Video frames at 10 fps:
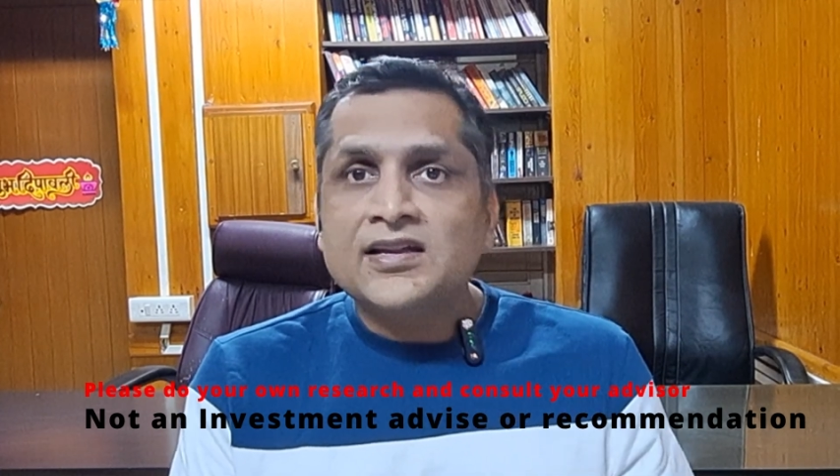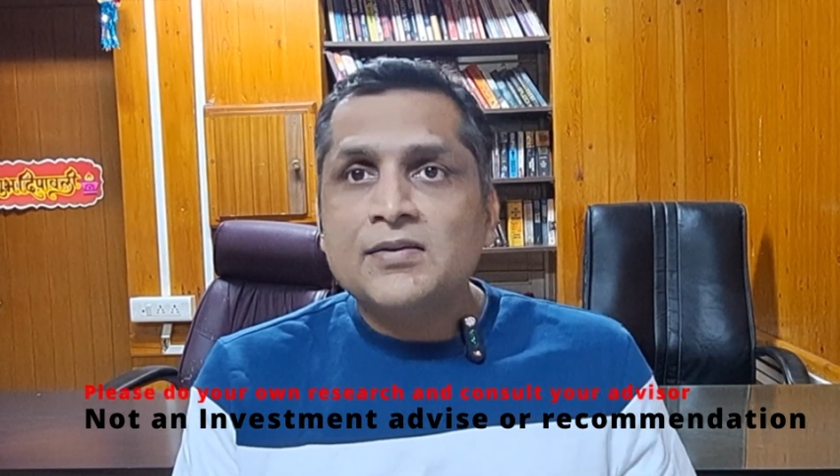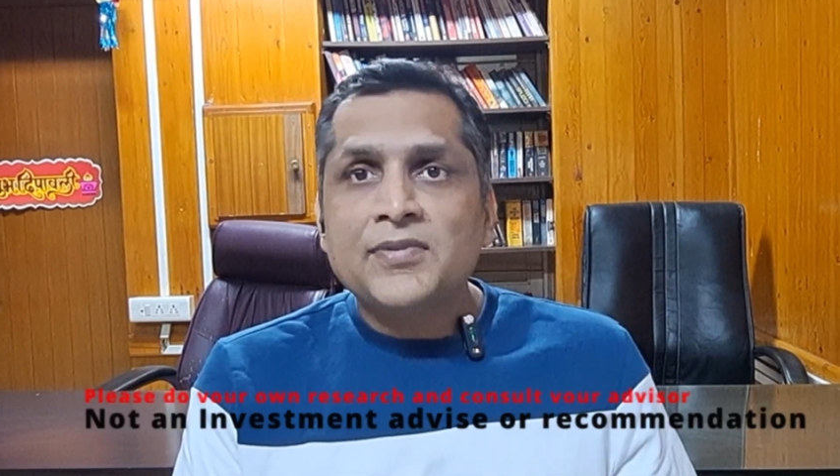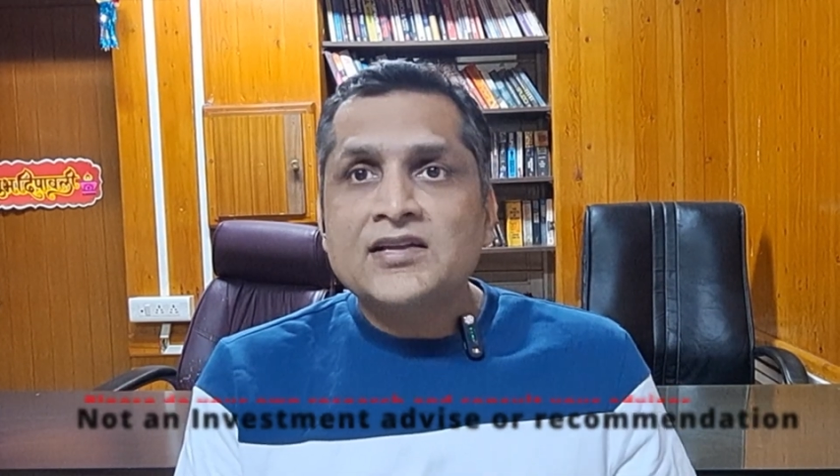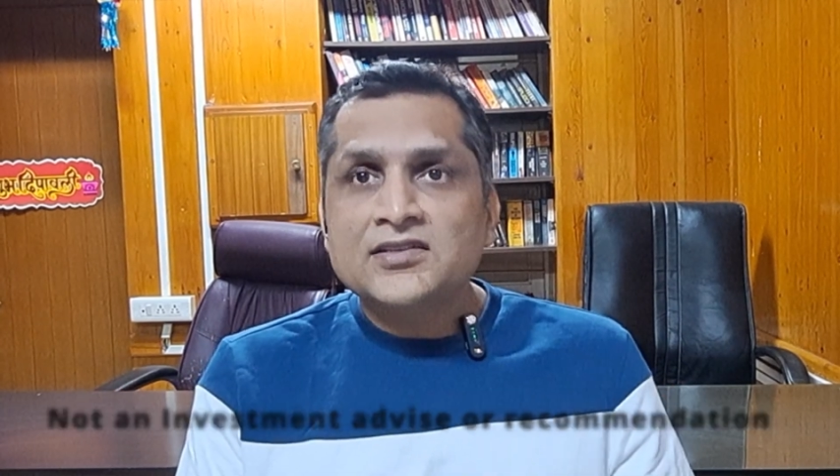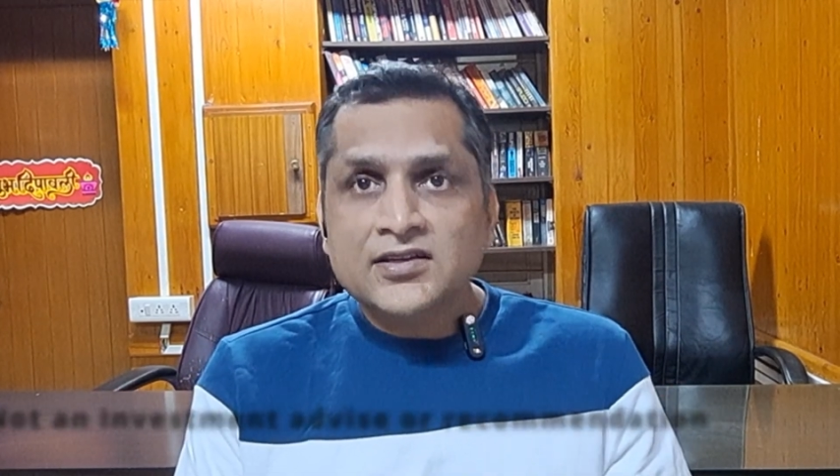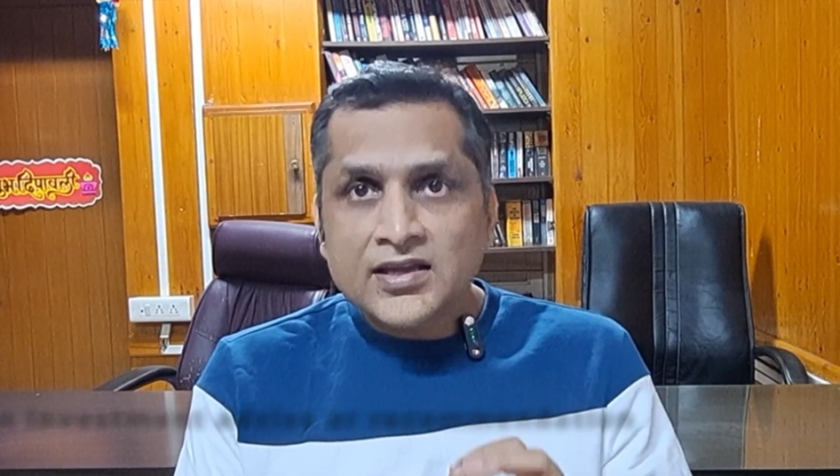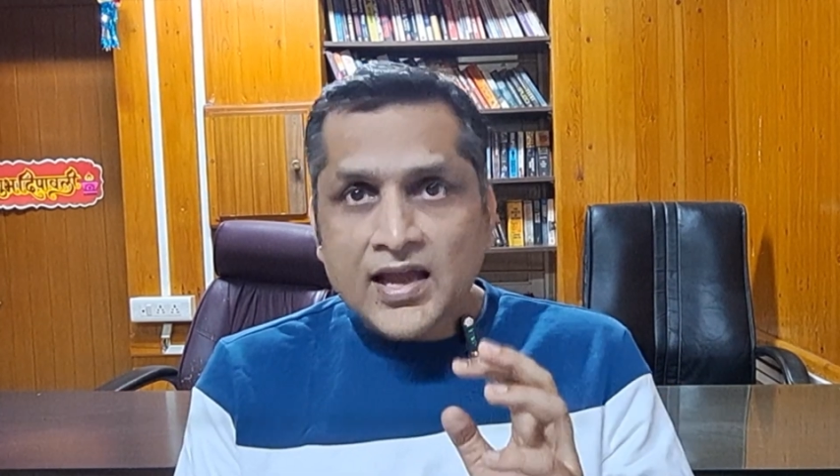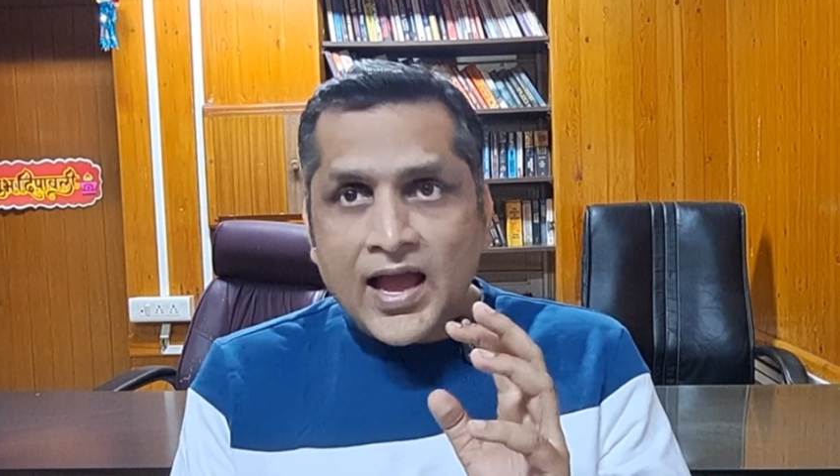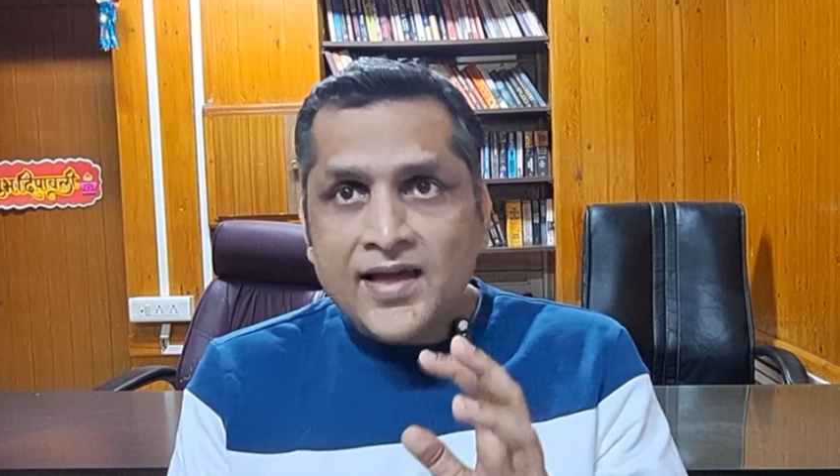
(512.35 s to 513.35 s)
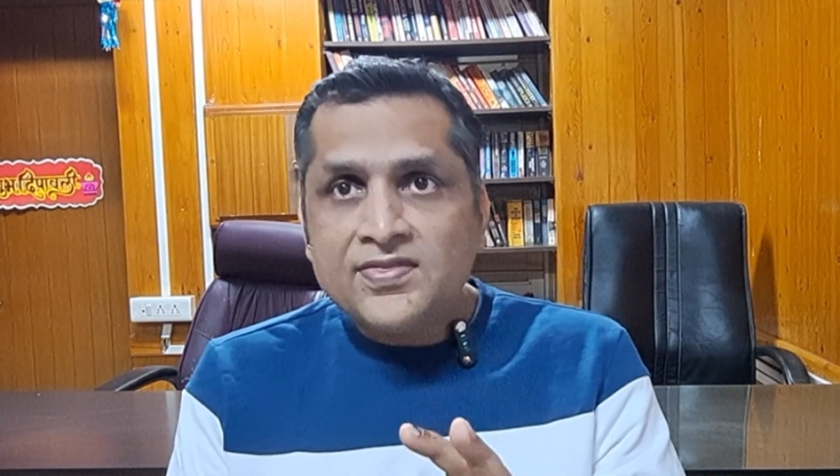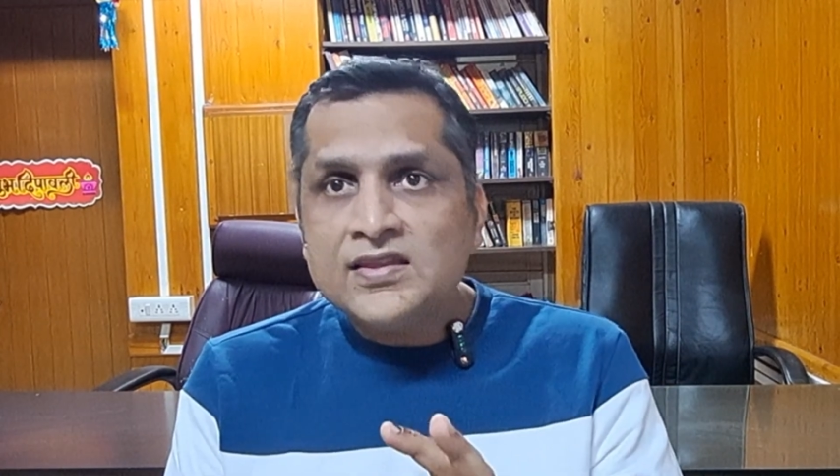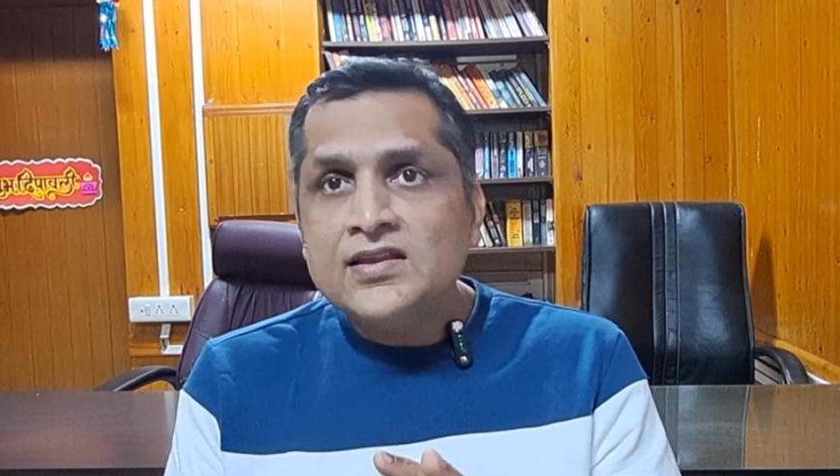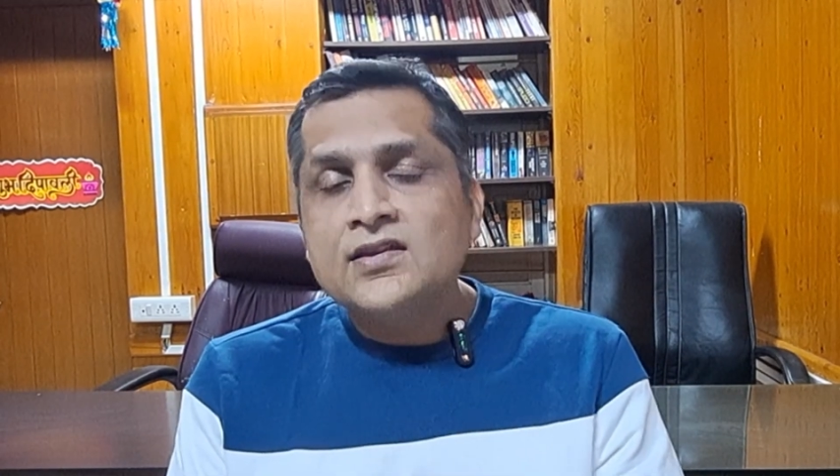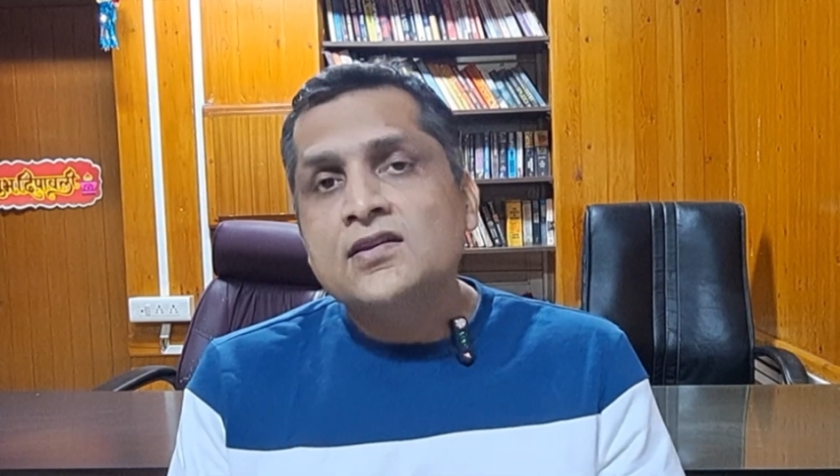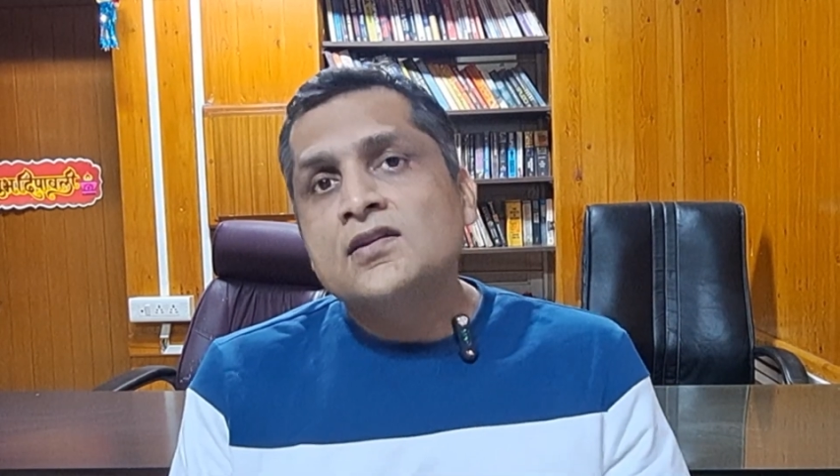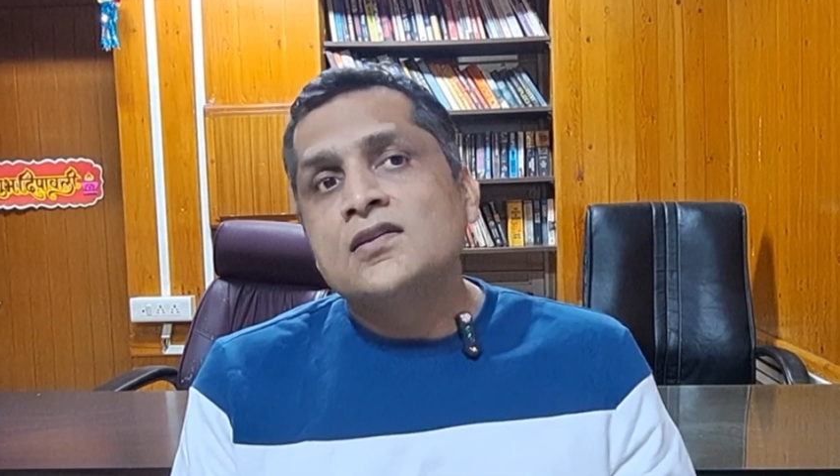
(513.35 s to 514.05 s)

capacity and the